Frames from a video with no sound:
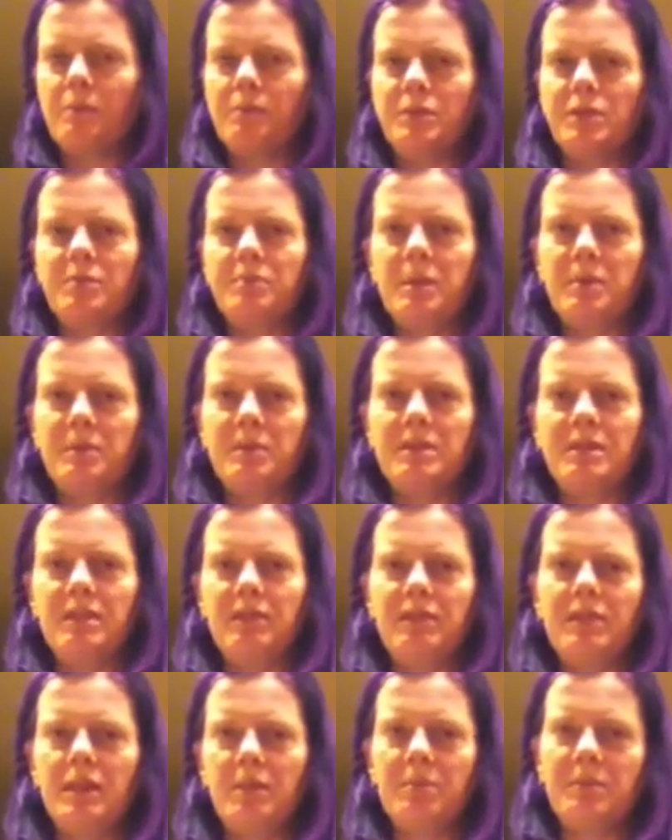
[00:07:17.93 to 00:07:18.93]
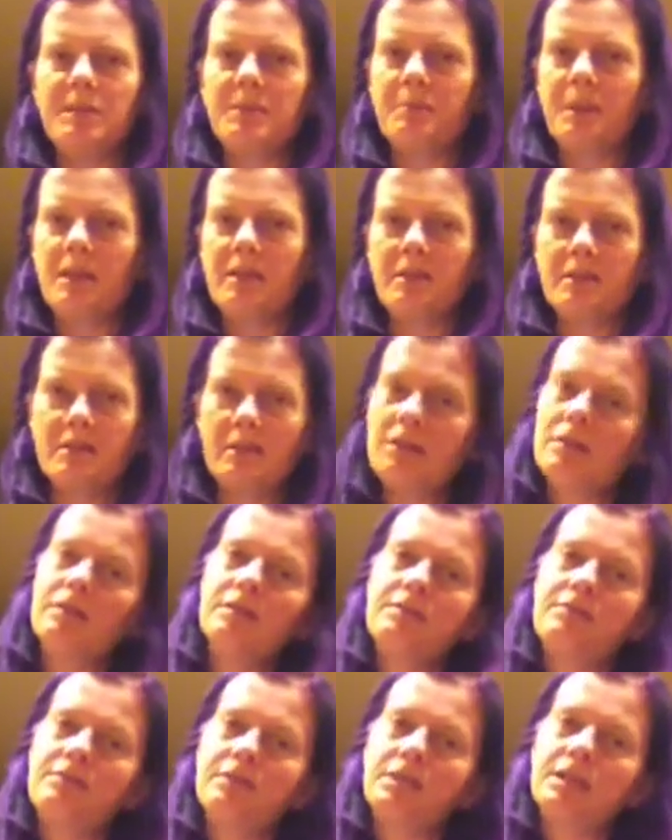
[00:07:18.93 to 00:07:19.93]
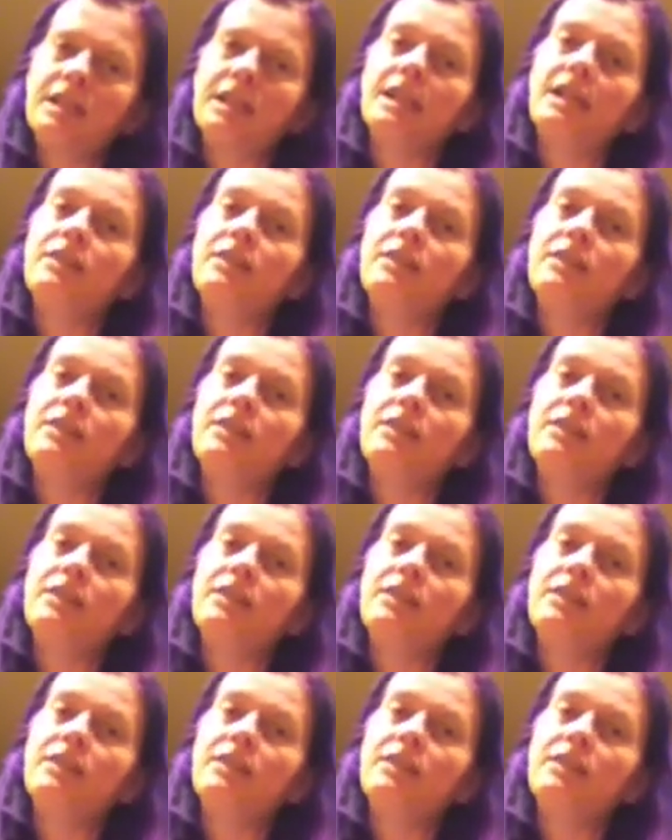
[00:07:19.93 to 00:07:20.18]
just maybe divvy up the spices a little differently